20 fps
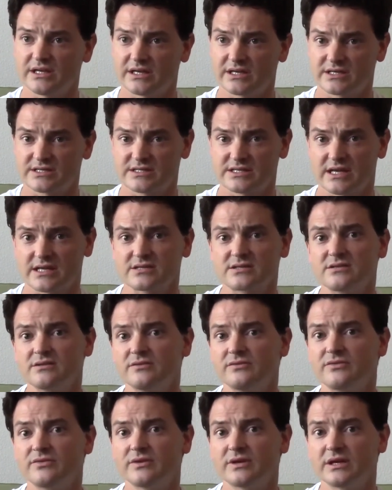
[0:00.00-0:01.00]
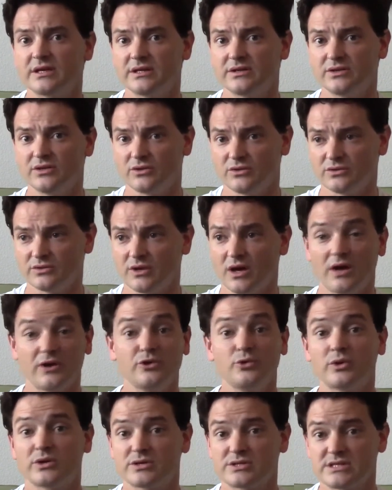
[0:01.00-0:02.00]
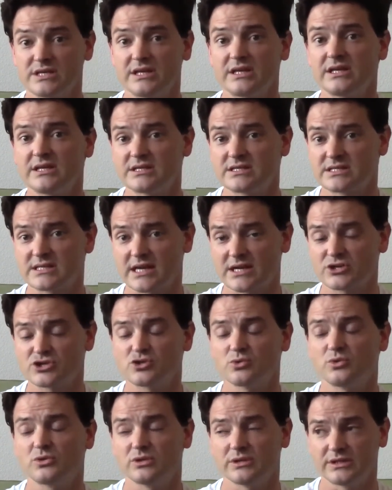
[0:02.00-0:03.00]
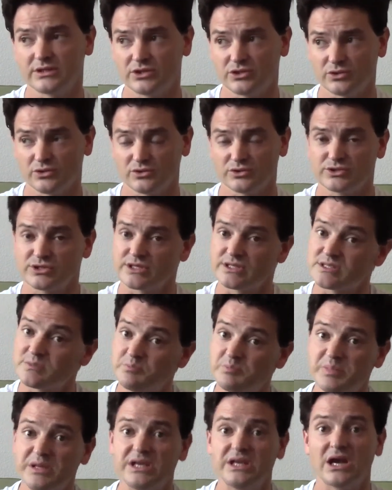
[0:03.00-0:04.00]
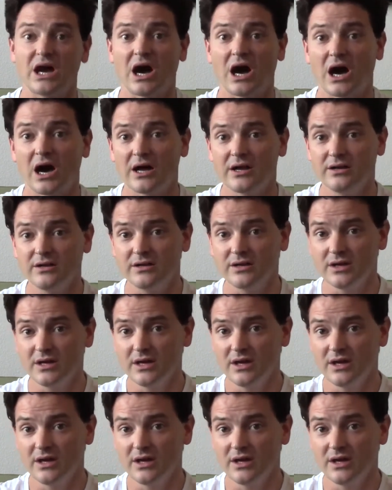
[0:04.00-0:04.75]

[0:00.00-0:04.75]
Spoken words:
you are seeking sexual indulgence beyond